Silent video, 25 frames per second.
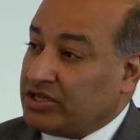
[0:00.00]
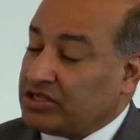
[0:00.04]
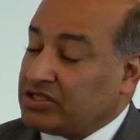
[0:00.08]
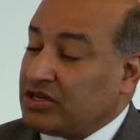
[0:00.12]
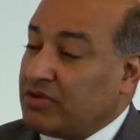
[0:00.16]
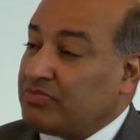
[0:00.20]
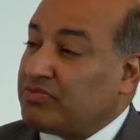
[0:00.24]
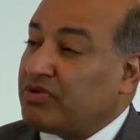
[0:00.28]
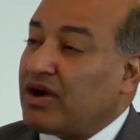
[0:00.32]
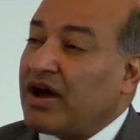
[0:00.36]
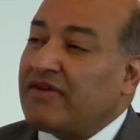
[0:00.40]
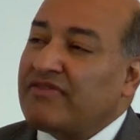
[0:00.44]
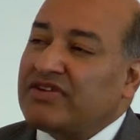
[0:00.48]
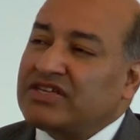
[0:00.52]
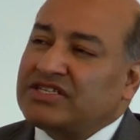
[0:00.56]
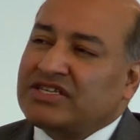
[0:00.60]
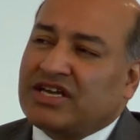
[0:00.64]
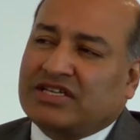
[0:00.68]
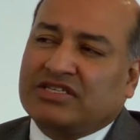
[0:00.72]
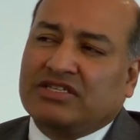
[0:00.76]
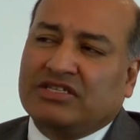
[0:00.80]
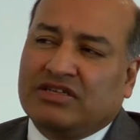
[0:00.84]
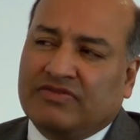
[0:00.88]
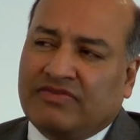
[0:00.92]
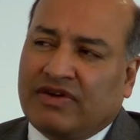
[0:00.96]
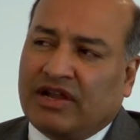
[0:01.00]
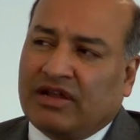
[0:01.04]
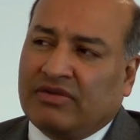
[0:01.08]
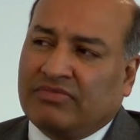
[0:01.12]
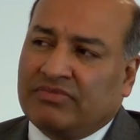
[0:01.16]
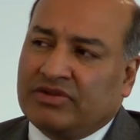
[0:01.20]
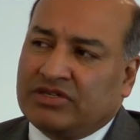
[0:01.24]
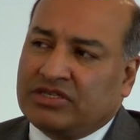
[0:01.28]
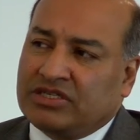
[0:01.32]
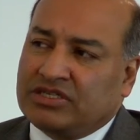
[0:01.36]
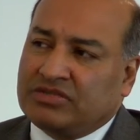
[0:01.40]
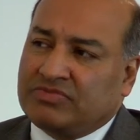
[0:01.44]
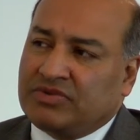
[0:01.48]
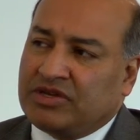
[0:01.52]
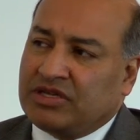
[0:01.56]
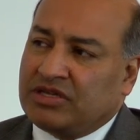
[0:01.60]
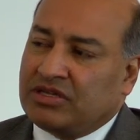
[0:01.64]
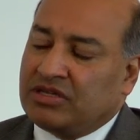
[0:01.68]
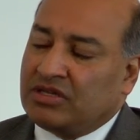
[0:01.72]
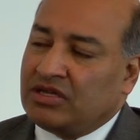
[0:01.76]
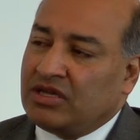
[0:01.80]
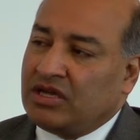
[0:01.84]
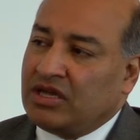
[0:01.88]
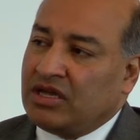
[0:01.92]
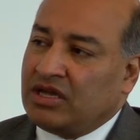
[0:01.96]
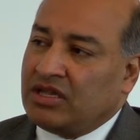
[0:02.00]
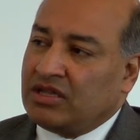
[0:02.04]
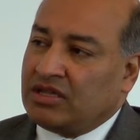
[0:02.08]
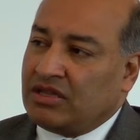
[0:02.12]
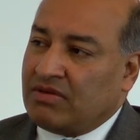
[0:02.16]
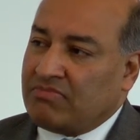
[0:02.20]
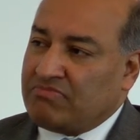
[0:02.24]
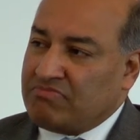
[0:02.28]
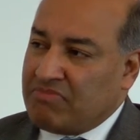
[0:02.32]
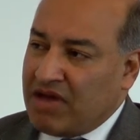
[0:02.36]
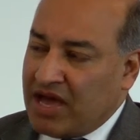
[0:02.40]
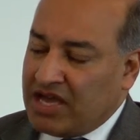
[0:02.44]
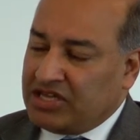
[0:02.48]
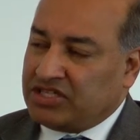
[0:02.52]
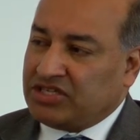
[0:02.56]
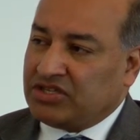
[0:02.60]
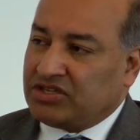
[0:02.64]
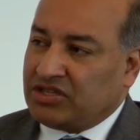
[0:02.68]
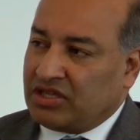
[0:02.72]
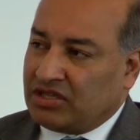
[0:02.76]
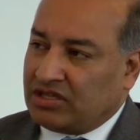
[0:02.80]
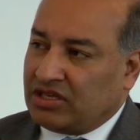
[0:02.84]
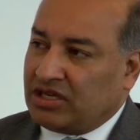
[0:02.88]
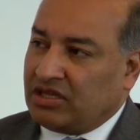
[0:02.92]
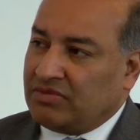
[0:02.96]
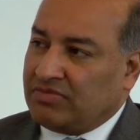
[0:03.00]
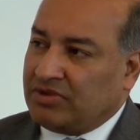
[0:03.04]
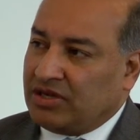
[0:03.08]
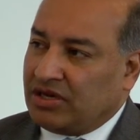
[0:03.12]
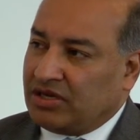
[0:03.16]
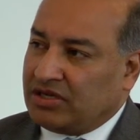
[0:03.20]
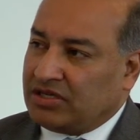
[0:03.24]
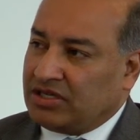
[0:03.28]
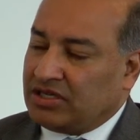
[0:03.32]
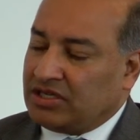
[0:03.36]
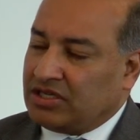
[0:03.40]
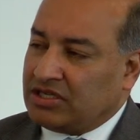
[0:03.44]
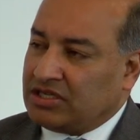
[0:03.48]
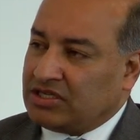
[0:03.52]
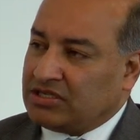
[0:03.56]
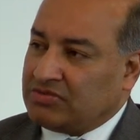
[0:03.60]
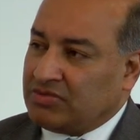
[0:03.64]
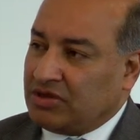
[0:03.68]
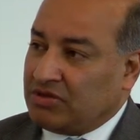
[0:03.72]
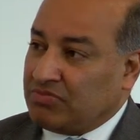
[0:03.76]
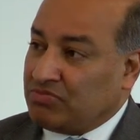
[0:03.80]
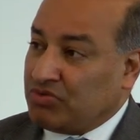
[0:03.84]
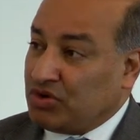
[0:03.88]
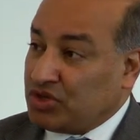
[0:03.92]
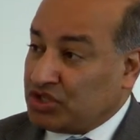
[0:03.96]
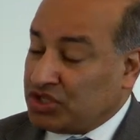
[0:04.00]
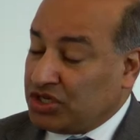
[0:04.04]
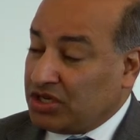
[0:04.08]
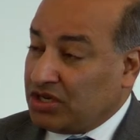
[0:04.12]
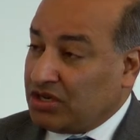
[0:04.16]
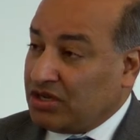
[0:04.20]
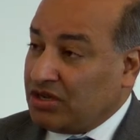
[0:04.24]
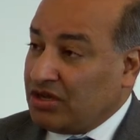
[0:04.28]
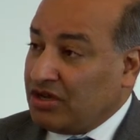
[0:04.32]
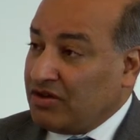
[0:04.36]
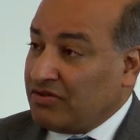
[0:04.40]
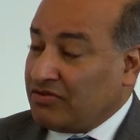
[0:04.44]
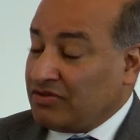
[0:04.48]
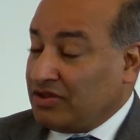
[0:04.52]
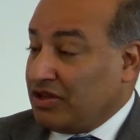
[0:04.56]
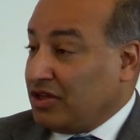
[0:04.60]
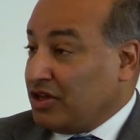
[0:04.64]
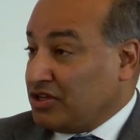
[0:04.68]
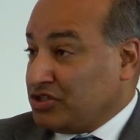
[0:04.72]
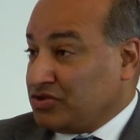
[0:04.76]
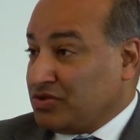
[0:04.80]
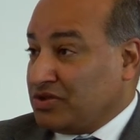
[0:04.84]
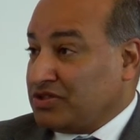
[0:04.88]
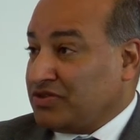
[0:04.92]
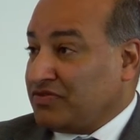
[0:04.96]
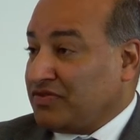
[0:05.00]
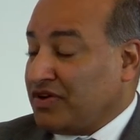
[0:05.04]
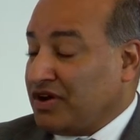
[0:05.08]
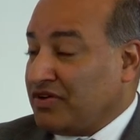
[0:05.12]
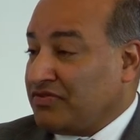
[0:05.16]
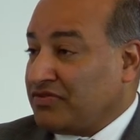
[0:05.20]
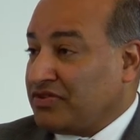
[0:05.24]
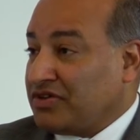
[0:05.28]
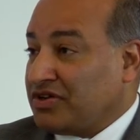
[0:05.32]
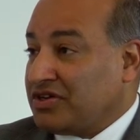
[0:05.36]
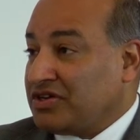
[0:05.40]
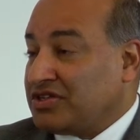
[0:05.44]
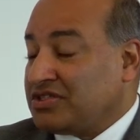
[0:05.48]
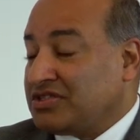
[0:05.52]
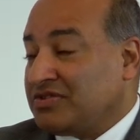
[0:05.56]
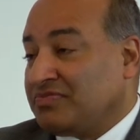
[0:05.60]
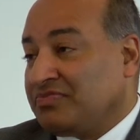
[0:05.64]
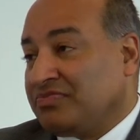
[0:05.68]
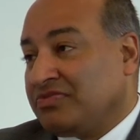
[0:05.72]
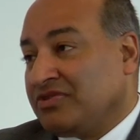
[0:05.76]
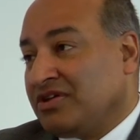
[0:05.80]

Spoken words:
So private sector development has been the major thing that EBRD has been pushing for the last 25 years.